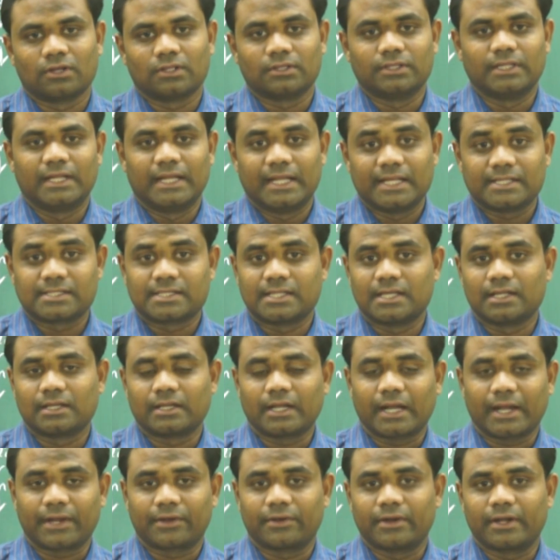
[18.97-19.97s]
the less than
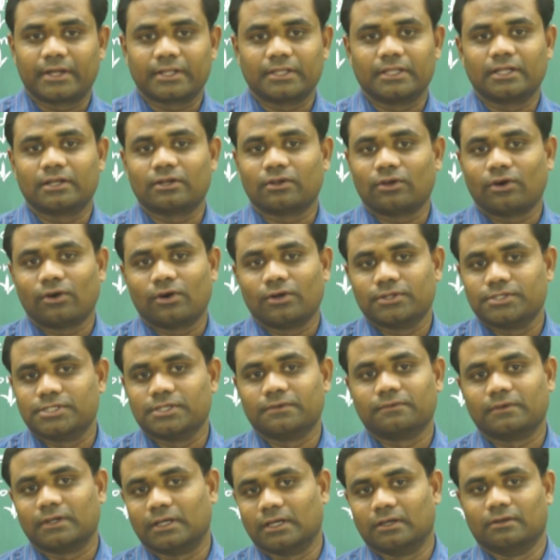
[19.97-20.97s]
and greater than
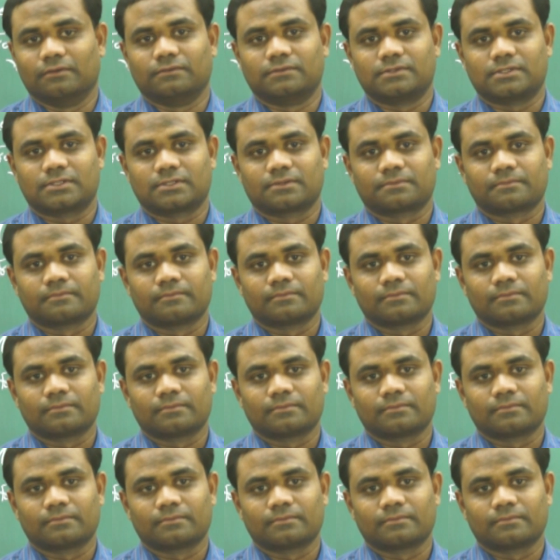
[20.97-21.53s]
Ogive curves